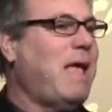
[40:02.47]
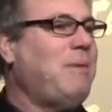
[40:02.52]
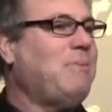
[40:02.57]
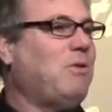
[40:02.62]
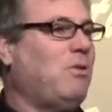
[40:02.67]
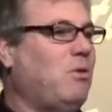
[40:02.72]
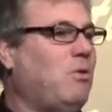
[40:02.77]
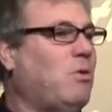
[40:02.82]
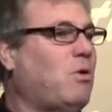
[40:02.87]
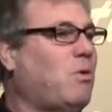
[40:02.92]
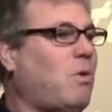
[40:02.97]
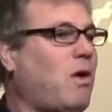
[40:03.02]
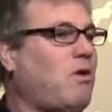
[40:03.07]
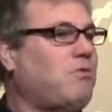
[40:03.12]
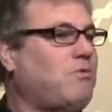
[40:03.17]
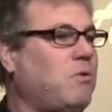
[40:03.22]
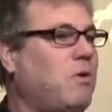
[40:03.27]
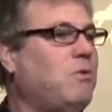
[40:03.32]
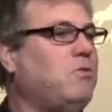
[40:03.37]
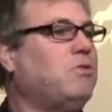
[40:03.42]
names a little
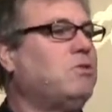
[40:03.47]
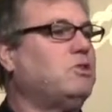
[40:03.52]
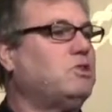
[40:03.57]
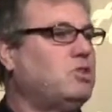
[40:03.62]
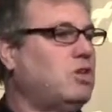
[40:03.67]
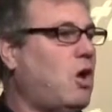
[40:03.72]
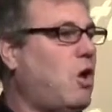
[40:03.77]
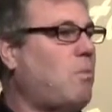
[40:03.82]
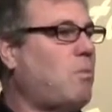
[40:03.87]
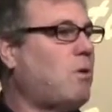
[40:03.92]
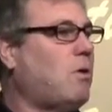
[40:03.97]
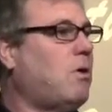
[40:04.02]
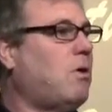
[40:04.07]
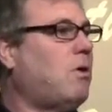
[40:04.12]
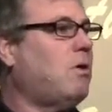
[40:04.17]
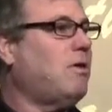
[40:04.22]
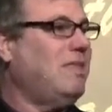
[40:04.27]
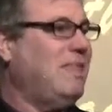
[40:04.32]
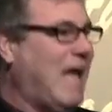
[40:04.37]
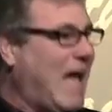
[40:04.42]
crossroads
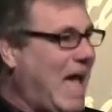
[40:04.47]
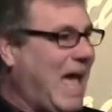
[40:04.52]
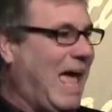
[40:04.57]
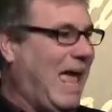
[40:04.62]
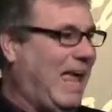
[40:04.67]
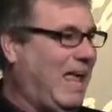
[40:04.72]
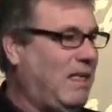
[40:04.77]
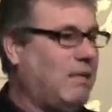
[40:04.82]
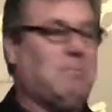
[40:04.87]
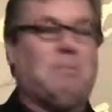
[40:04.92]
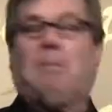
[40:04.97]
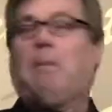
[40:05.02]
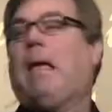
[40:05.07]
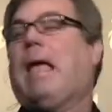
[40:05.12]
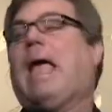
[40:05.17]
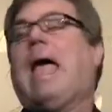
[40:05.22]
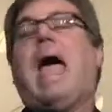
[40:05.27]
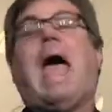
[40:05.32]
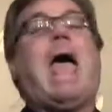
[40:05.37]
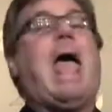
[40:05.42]
Shelmerdine?
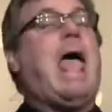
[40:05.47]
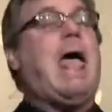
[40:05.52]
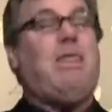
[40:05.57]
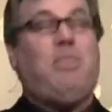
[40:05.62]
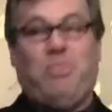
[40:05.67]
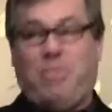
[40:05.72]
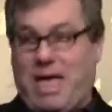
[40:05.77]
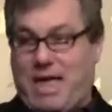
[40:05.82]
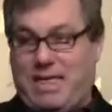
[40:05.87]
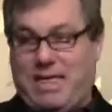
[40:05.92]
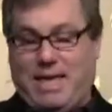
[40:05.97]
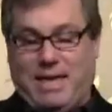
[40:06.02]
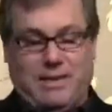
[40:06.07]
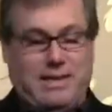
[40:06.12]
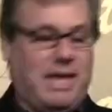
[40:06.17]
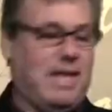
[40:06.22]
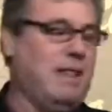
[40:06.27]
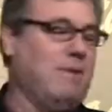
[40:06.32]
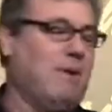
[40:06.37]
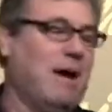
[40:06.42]
They
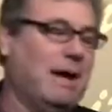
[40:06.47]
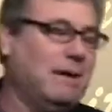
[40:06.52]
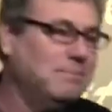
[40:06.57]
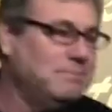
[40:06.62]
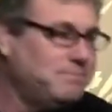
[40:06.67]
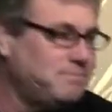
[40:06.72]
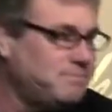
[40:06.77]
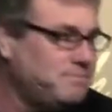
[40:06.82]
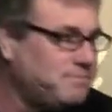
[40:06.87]
did. Anyway.